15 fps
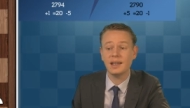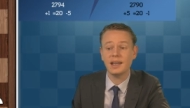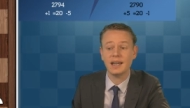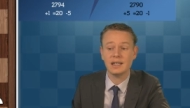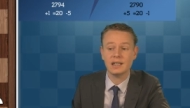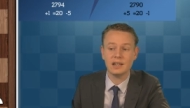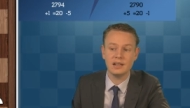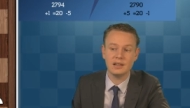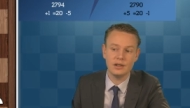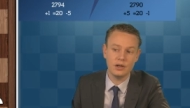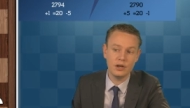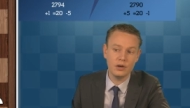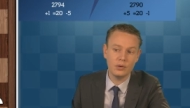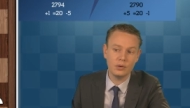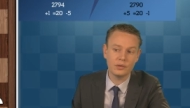and he
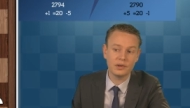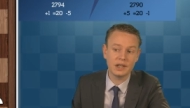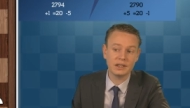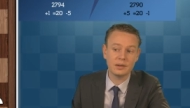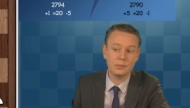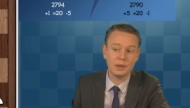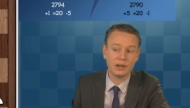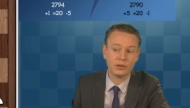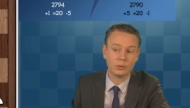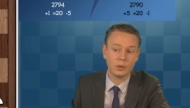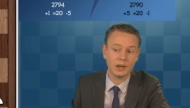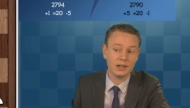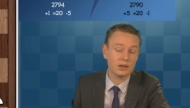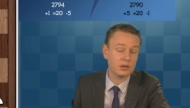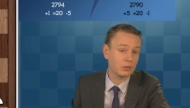knew that the best
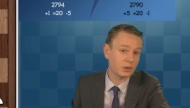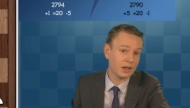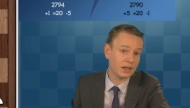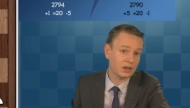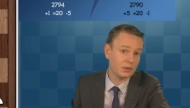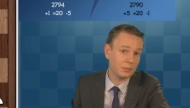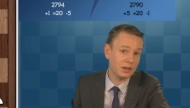way to react to